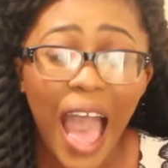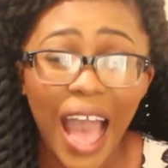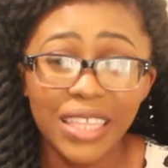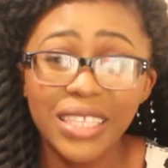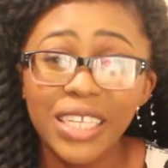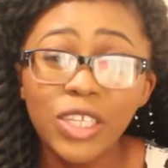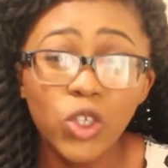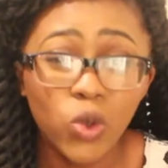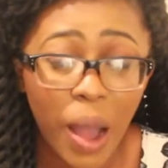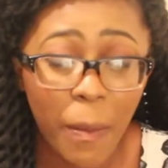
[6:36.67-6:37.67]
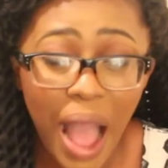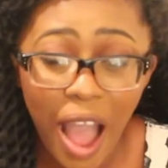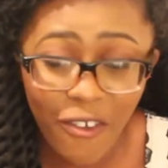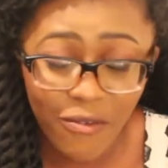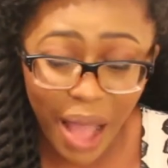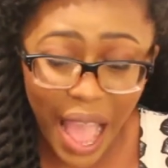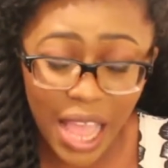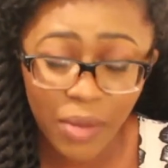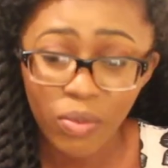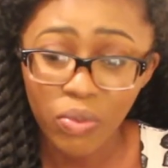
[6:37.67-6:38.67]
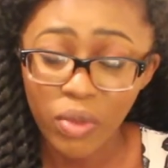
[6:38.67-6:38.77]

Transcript: And since you are part of my,